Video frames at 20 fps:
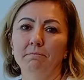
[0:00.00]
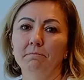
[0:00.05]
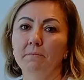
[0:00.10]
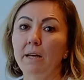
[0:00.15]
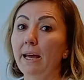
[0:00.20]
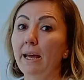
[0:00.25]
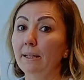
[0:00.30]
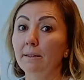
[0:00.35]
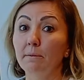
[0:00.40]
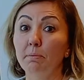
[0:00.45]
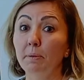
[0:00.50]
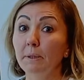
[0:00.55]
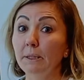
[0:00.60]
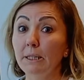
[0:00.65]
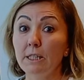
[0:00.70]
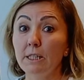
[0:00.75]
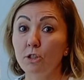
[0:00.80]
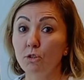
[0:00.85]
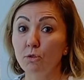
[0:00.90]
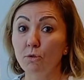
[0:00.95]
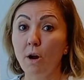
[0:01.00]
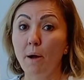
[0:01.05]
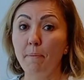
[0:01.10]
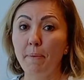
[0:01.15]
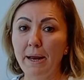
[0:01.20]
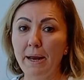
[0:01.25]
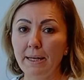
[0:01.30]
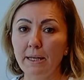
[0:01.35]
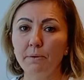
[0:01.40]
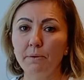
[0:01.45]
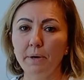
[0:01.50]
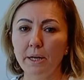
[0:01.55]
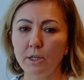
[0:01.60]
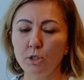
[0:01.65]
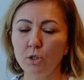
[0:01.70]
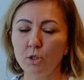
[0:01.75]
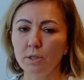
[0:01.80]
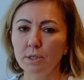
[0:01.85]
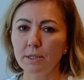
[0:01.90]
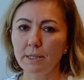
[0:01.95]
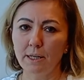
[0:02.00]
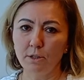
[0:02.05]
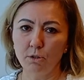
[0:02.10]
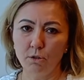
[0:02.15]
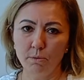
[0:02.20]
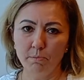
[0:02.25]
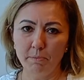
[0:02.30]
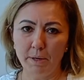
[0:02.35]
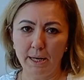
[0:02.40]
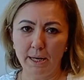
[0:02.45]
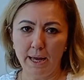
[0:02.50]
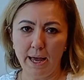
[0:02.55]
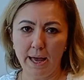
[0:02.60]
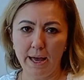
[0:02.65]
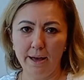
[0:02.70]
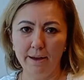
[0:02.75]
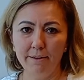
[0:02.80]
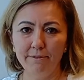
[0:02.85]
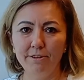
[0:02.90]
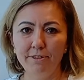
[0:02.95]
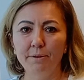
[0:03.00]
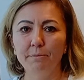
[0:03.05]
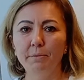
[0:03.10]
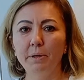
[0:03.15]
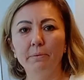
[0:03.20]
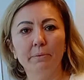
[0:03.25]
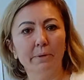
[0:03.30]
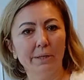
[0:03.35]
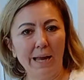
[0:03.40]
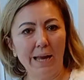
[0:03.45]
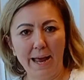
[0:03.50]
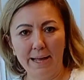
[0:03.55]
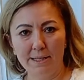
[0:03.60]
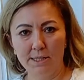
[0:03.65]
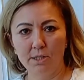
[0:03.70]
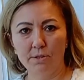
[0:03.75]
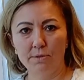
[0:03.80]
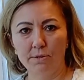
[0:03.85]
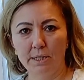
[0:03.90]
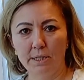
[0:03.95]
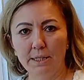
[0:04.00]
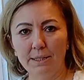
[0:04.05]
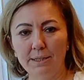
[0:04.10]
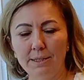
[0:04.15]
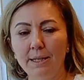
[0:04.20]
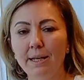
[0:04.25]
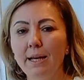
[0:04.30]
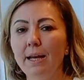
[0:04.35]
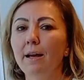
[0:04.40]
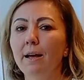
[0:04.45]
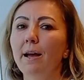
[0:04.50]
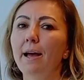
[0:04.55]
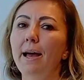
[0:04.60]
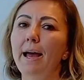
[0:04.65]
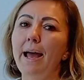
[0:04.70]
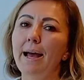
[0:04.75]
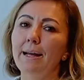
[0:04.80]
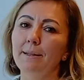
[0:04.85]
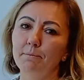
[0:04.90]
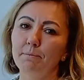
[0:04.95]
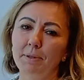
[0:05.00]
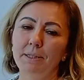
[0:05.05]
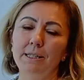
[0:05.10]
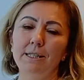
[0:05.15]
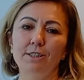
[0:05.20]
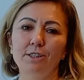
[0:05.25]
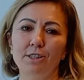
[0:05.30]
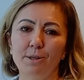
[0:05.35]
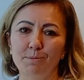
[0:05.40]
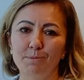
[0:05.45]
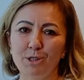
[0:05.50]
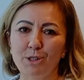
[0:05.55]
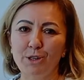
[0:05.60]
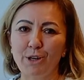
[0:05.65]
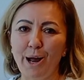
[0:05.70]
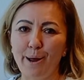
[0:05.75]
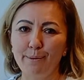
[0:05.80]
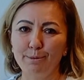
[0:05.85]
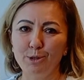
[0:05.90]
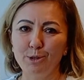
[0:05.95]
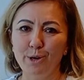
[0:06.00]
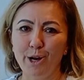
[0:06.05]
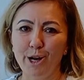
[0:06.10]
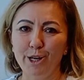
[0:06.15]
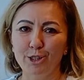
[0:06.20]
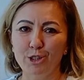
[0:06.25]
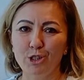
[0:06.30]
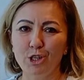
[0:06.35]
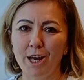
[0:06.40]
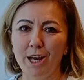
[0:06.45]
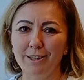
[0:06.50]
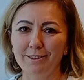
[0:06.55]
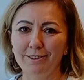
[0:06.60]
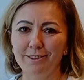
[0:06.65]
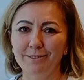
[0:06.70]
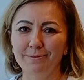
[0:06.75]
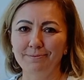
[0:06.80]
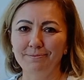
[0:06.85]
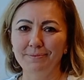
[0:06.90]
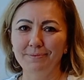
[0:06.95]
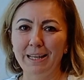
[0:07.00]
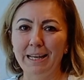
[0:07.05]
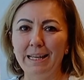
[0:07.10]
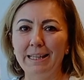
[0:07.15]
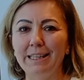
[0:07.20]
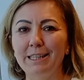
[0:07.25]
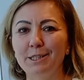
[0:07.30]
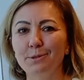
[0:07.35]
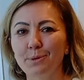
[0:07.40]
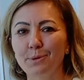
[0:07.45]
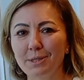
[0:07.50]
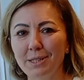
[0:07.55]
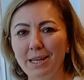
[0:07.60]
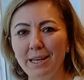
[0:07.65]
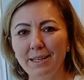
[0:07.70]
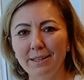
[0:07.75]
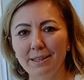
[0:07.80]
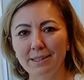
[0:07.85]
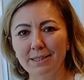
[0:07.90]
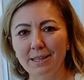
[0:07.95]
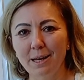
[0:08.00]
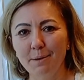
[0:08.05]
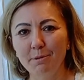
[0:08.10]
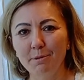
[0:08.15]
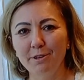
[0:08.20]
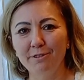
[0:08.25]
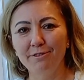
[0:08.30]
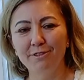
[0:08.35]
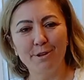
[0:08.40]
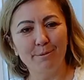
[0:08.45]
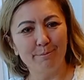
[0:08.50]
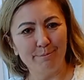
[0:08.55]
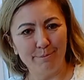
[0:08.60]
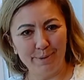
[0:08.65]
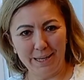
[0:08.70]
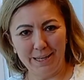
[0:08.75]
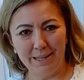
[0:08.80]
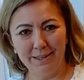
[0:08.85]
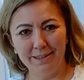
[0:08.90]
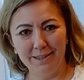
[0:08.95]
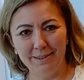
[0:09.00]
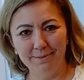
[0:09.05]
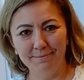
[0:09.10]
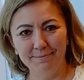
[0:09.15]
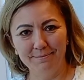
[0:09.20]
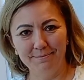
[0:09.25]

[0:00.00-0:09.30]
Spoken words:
And please drop any questions that you may have. We will answer it. And please subscribe to our channel. This was Kinga Sabo from Beacon.